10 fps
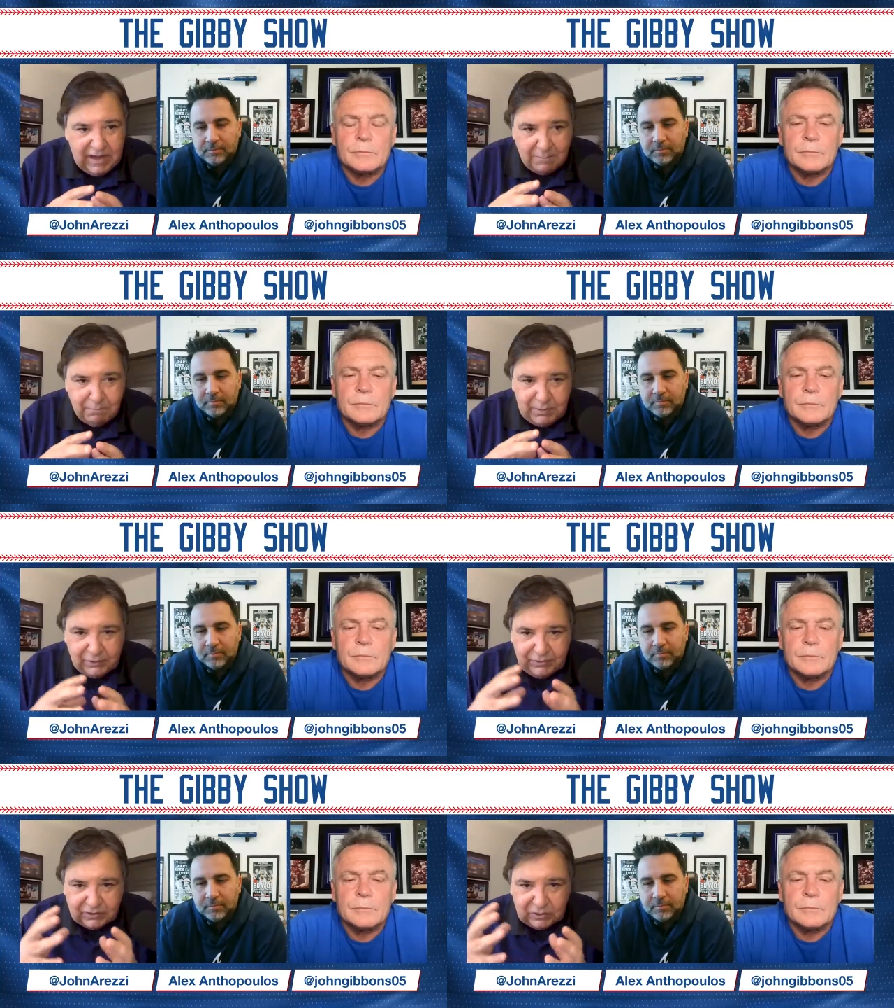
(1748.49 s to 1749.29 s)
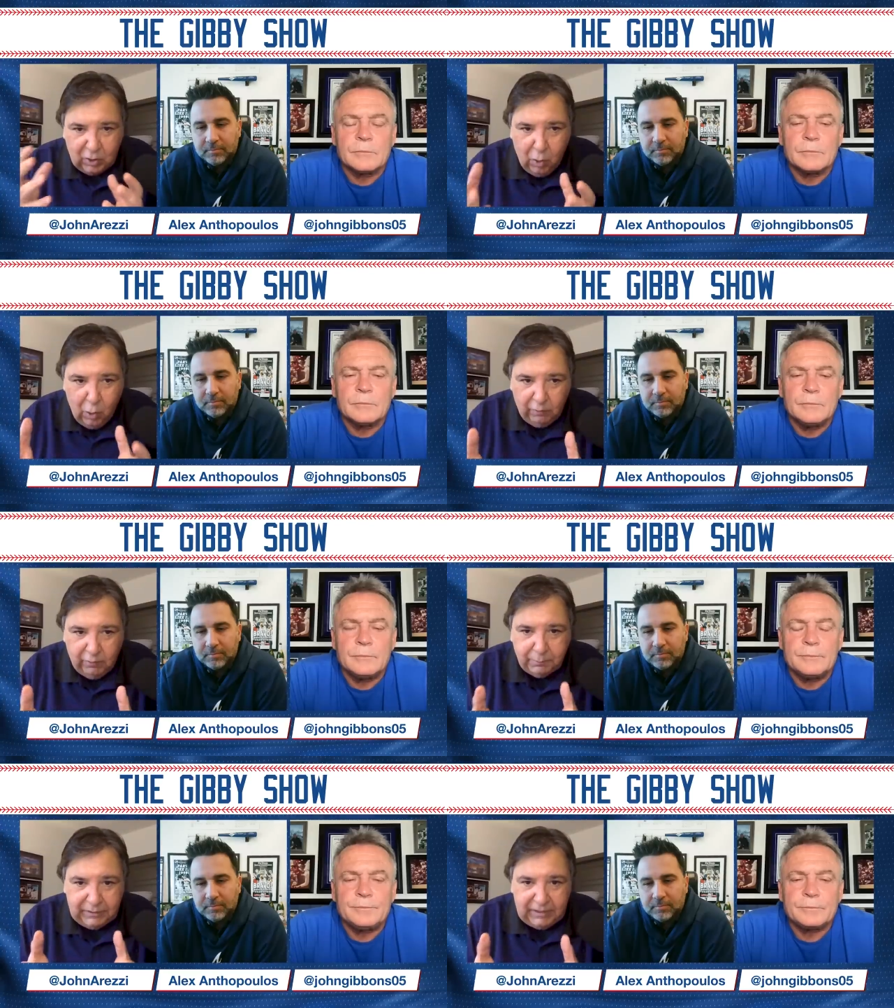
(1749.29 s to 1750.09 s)
Speaker 1: and build this core
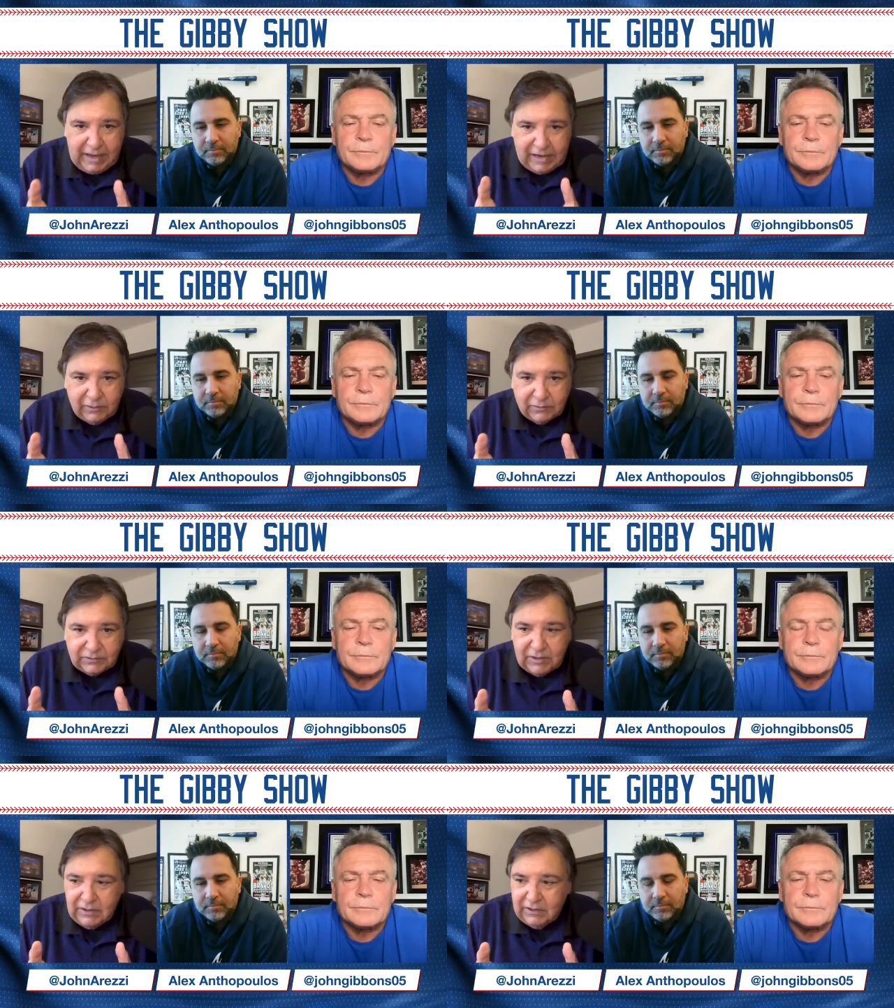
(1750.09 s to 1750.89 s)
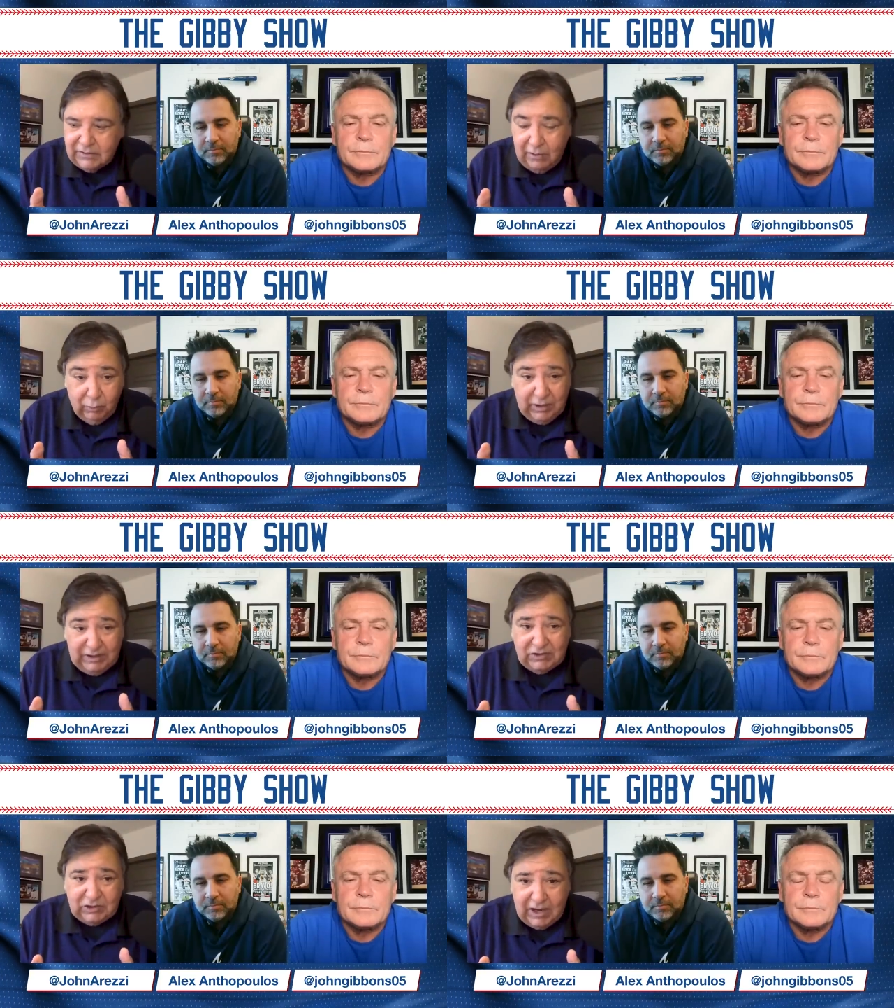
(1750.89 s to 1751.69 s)
of players that
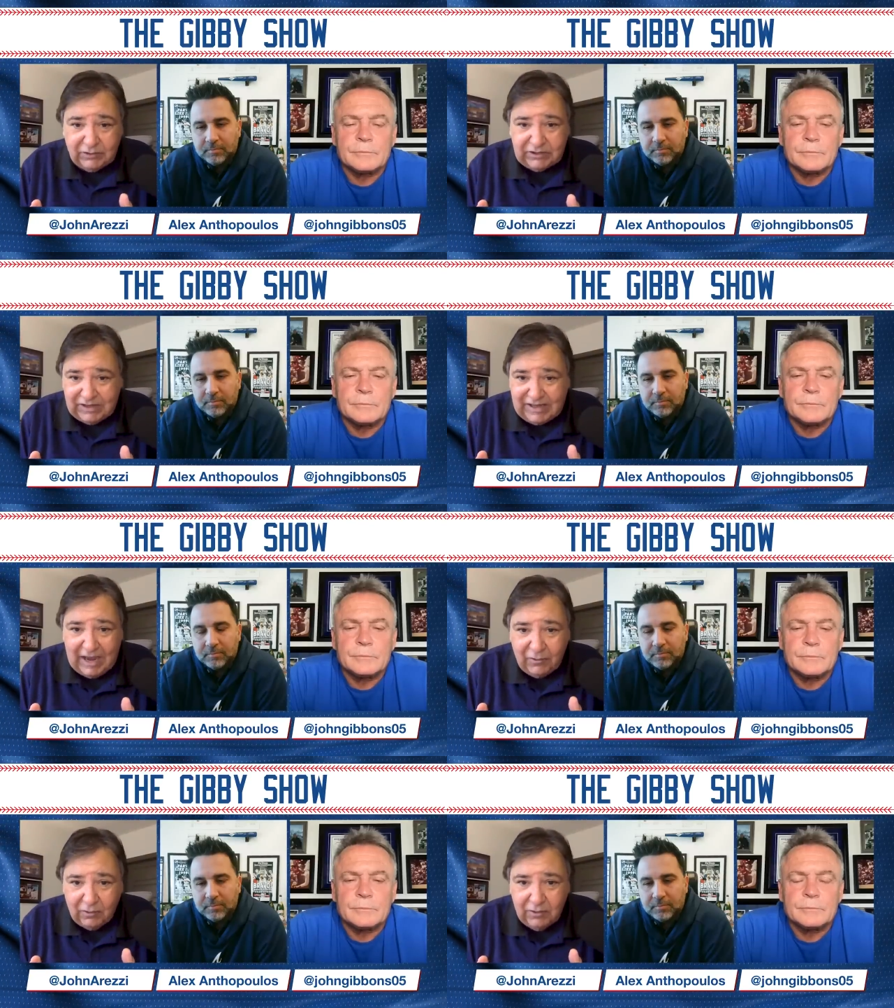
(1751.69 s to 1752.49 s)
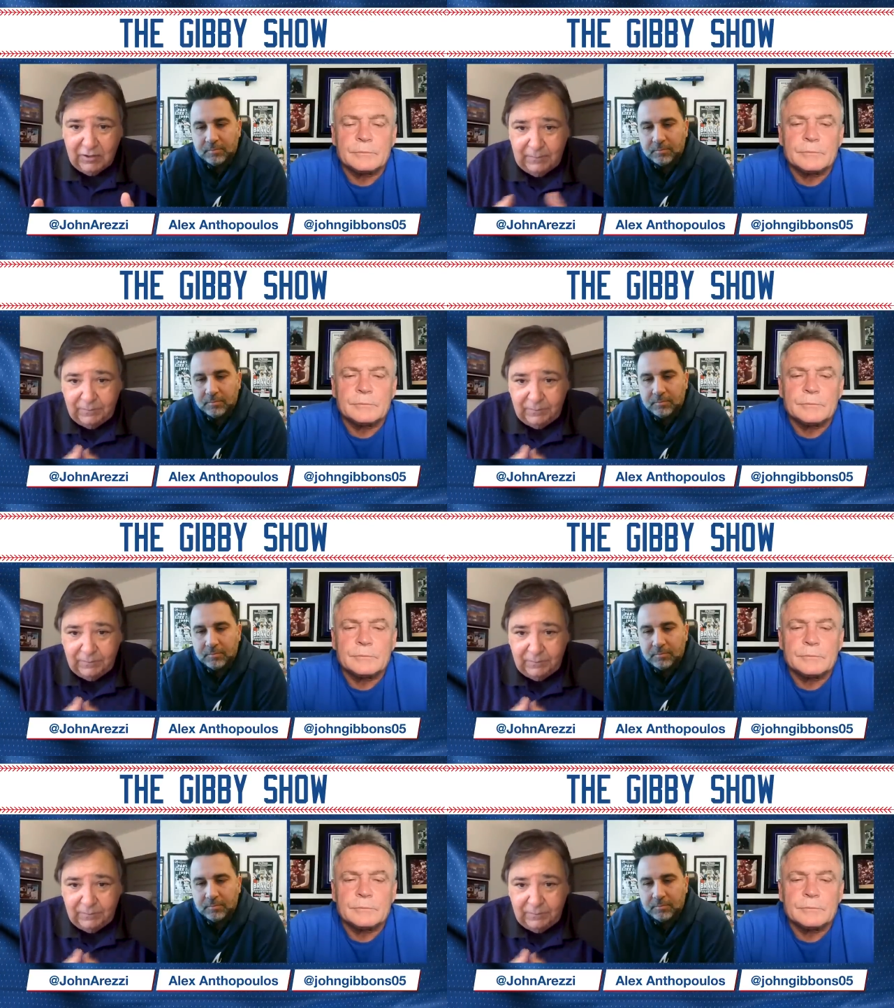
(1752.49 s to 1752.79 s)
really gel together?